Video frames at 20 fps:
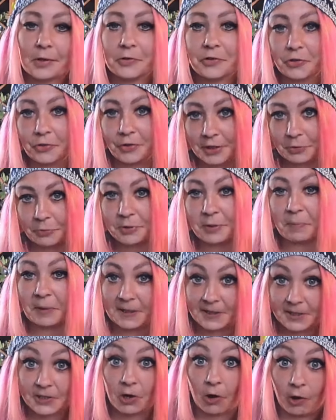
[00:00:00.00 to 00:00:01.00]
So this was a
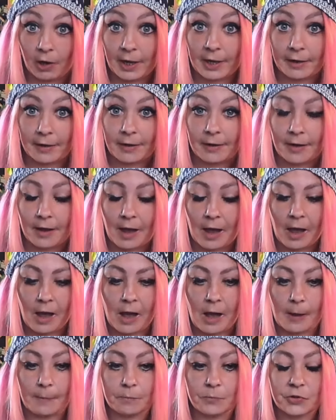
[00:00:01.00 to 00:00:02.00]
big sigh.
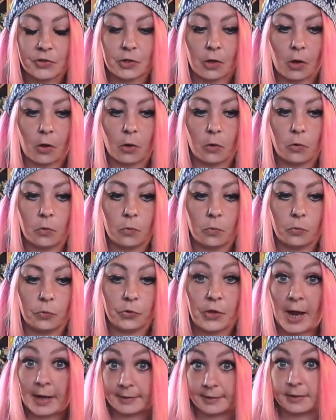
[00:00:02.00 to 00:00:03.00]
So
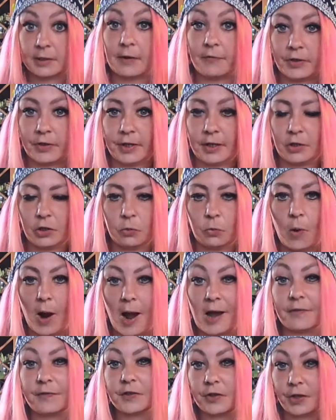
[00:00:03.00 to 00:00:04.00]
that's another thing you will
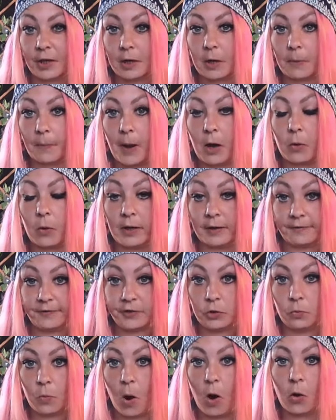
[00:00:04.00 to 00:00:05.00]
have to think about if
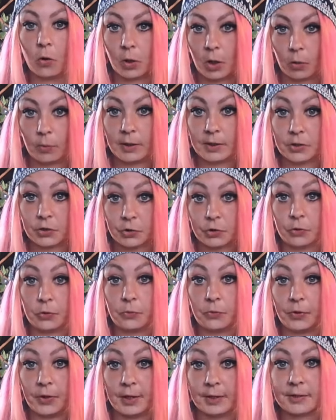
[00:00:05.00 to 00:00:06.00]
you are going to
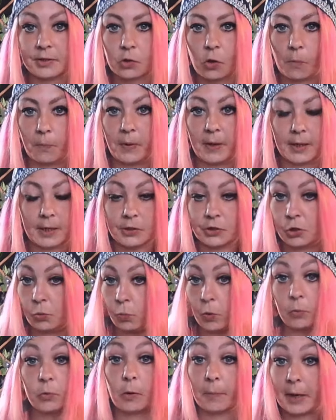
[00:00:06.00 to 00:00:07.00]
do this topic, is you
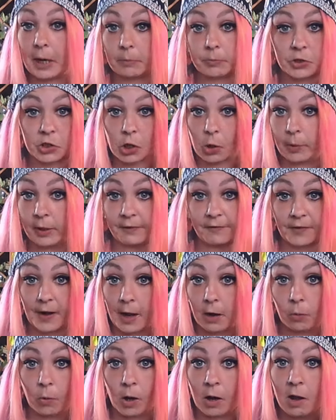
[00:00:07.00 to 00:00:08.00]
will not be able to show any
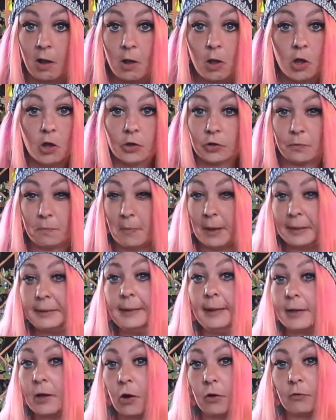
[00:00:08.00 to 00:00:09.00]
flower. You
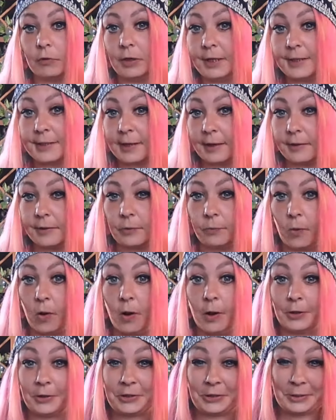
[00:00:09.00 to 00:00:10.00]
mainly can't really say the
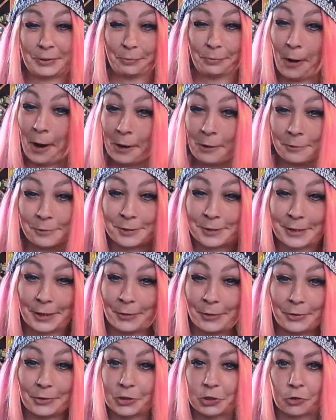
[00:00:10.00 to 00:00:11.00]
word as well, to
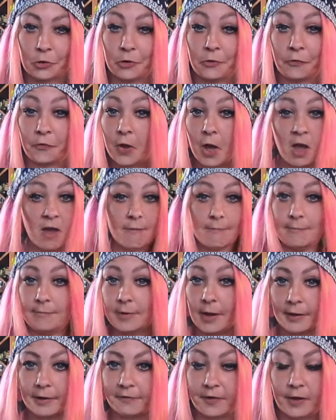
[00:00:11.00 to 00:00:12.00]
tell you the truth.
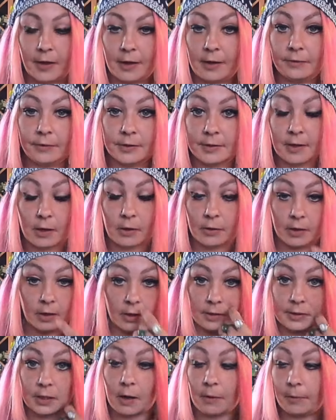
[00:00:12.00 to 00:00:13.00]
None of it in the
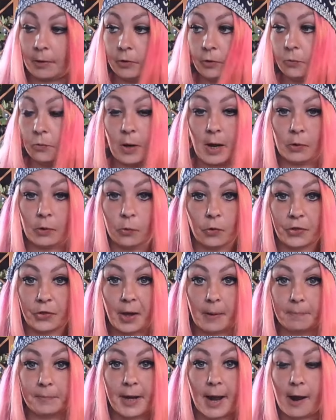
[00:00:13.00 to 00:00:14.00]
title or
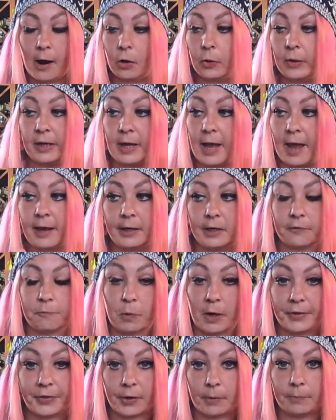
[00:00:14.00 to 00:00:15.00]
thumbnail. Any of
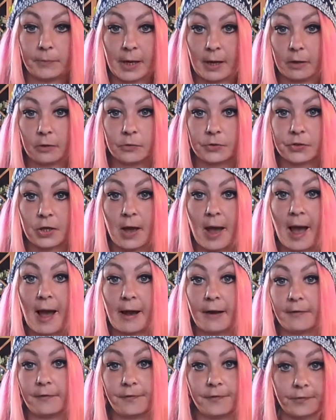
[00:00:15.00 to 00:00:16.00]
my thumbnails that
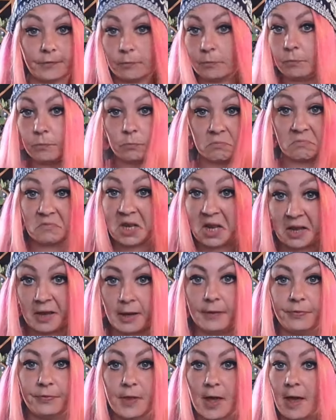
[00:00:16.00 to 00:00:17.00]
have it
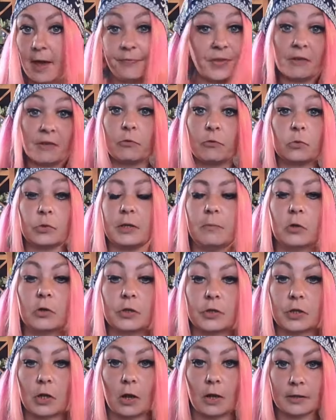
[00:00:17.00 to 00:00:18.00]
in there, they're all
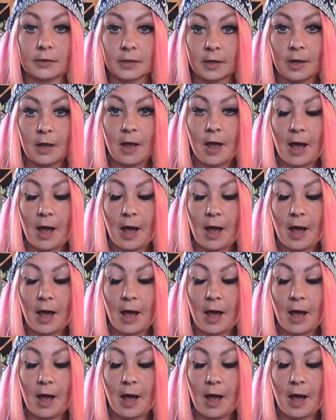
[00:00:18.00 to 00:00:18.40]
demonetized.